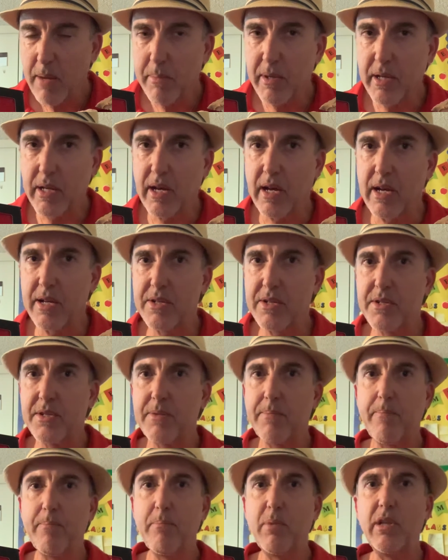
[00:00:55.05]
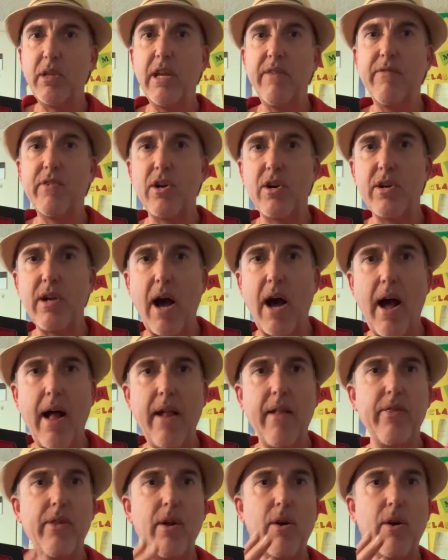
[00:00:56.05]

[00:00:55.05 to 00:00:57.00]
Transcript: because believe it or not,